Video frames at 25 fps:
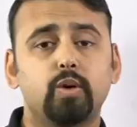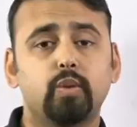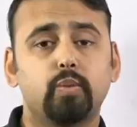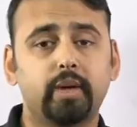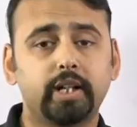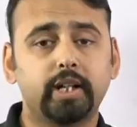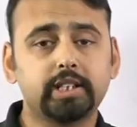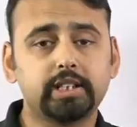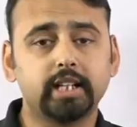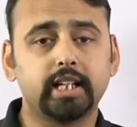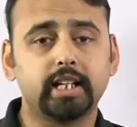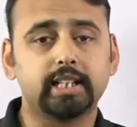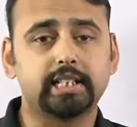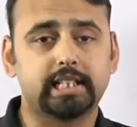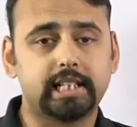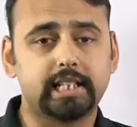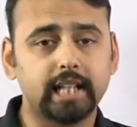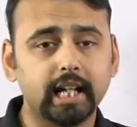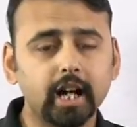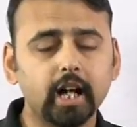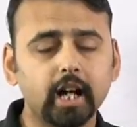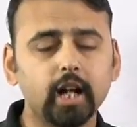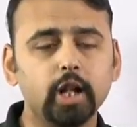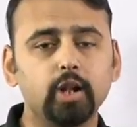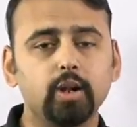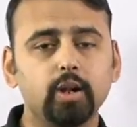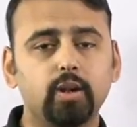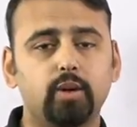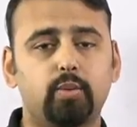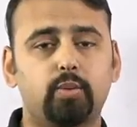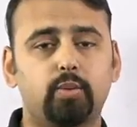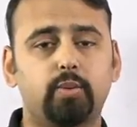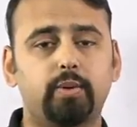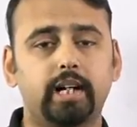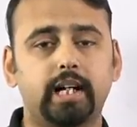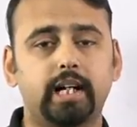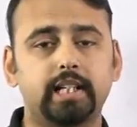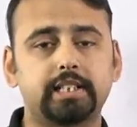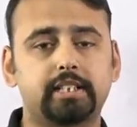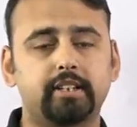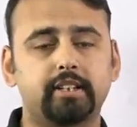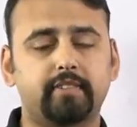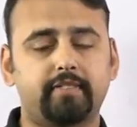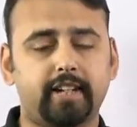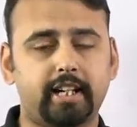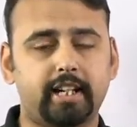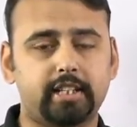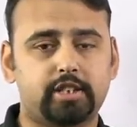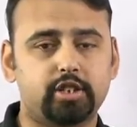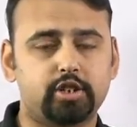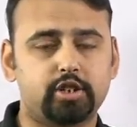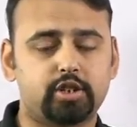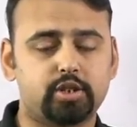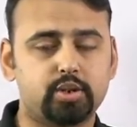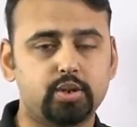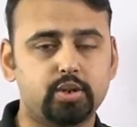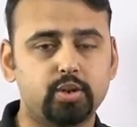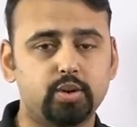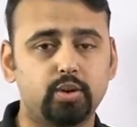which a single word suffices